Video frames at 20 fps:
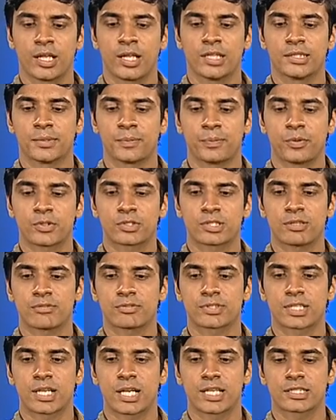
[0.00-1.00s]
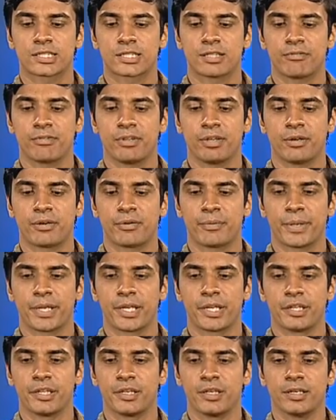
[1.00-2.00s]
The positive charge will
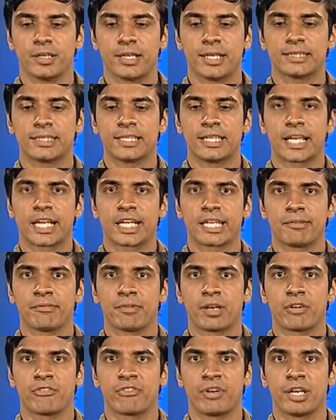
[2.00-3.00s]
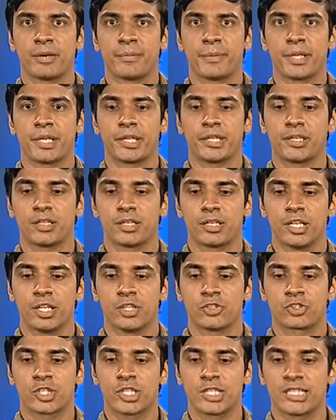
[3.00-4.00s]
remain here and the negative one will remain here.
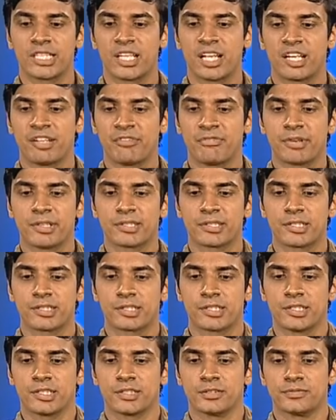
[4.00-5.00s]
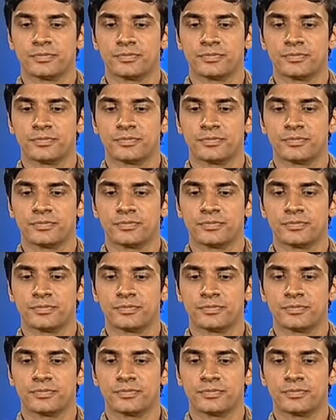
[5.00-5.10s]
See, the difference is here.